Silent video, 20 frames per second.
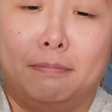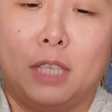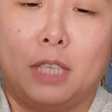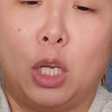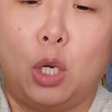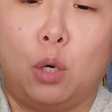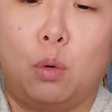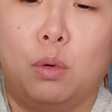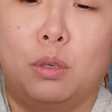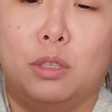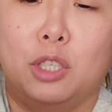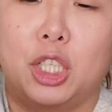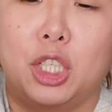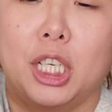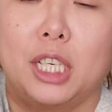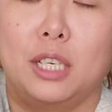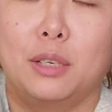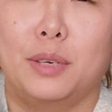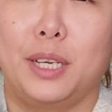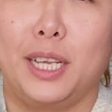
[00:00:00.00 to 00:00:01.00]
I don't want to
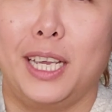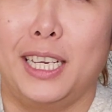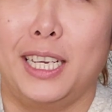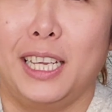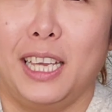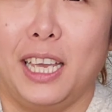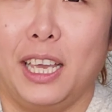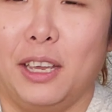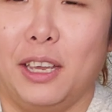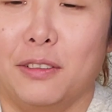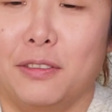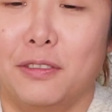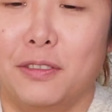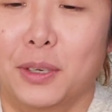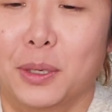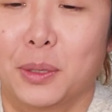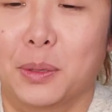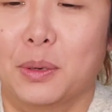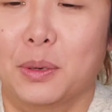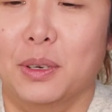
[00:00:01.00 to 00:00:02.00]
generate any
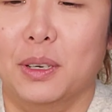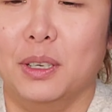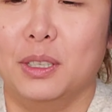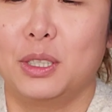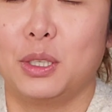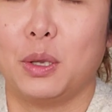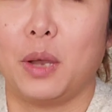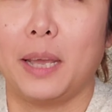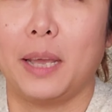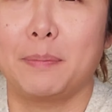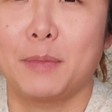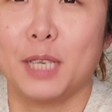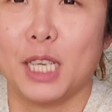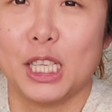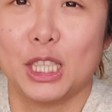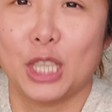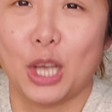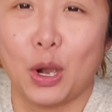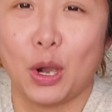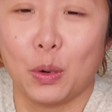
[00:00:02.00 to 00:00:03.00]
airflow, so I'm
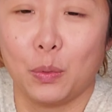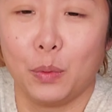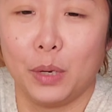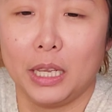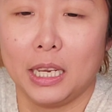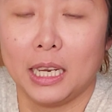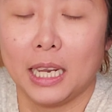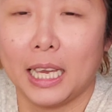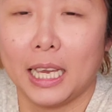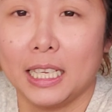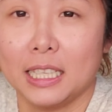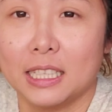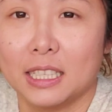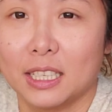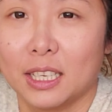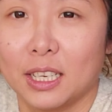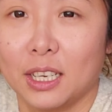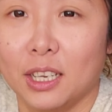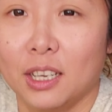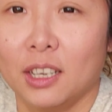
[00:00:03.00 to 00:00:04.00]
gonna talk really
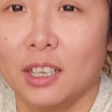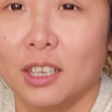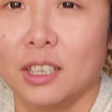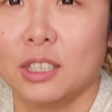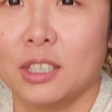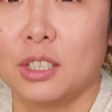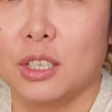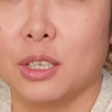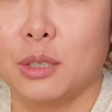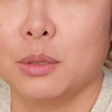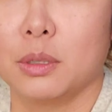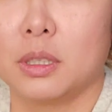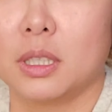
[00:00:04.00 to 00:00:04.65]
light. So